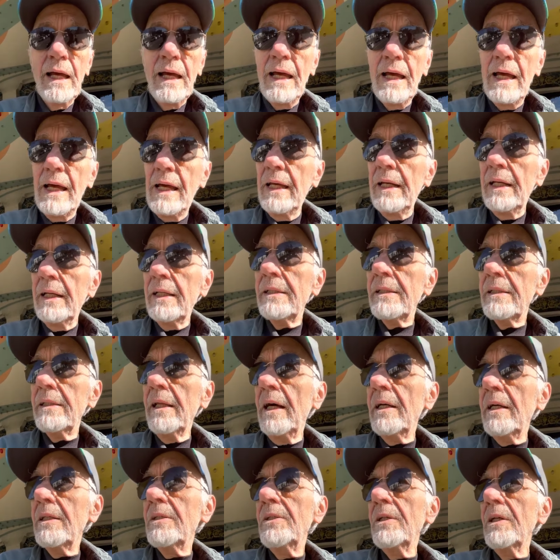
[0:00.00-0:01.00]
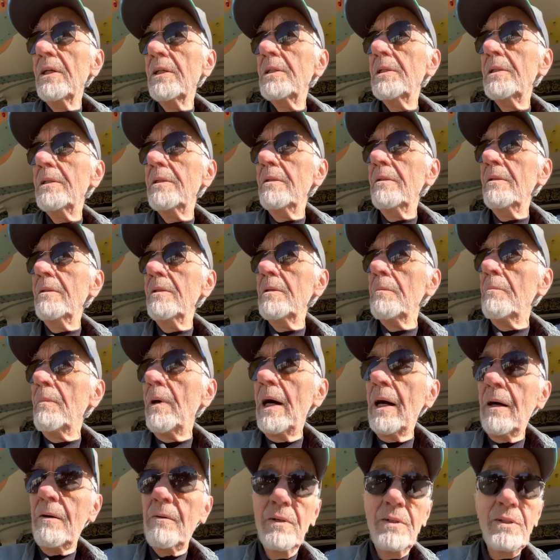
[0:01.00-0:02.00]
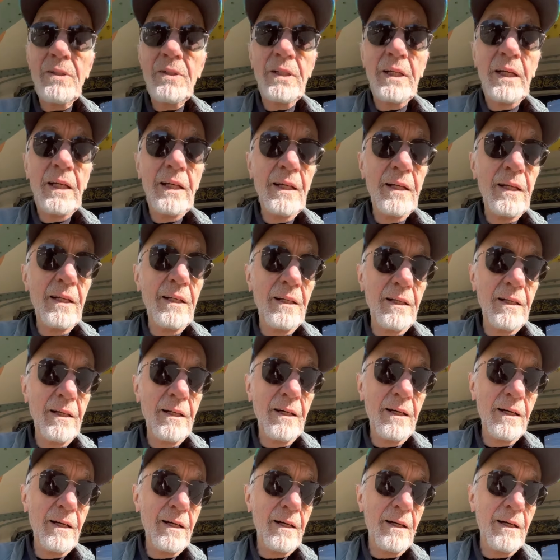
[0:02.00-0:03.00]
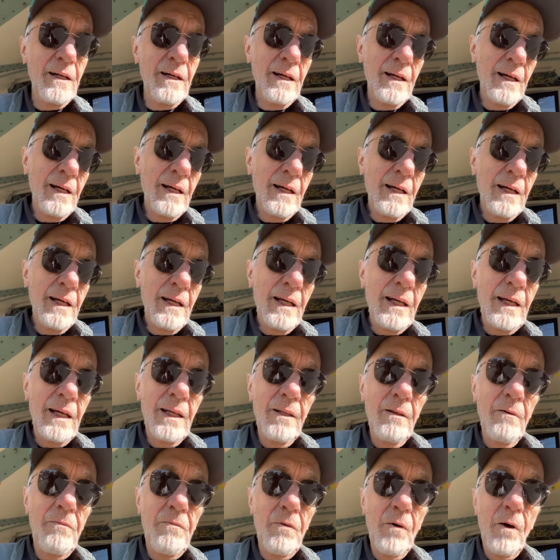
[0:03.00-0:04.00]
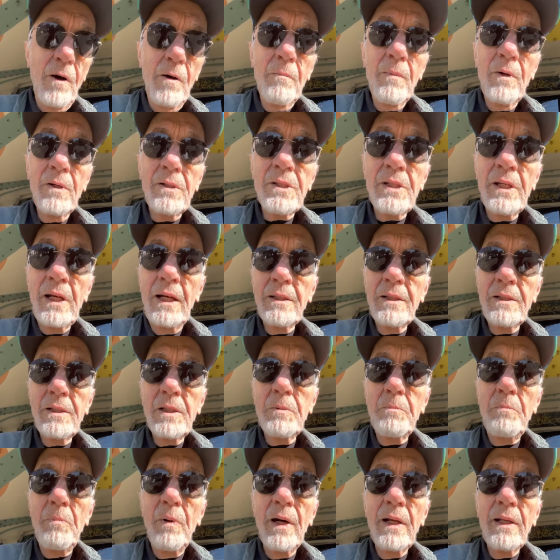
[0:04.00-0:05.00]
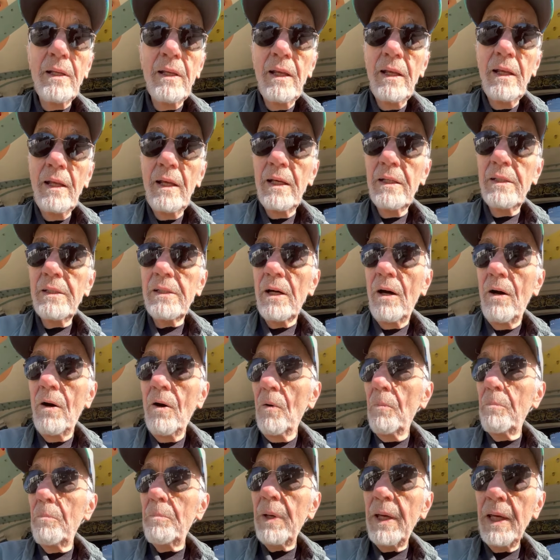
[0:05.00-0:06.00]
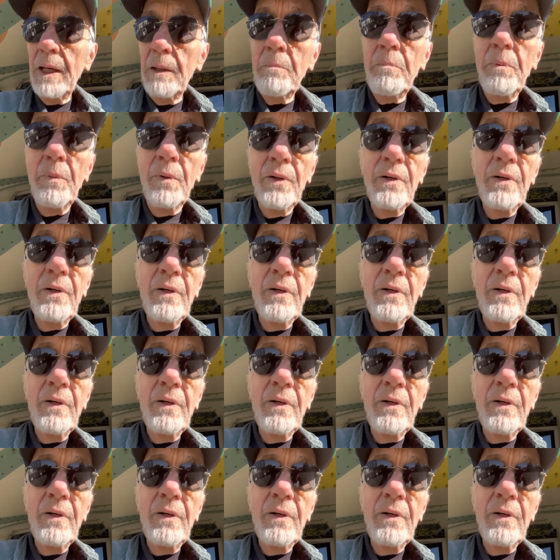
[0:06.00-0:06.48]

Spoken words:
And it's not just democracy in the formal sense, but it's a whole people.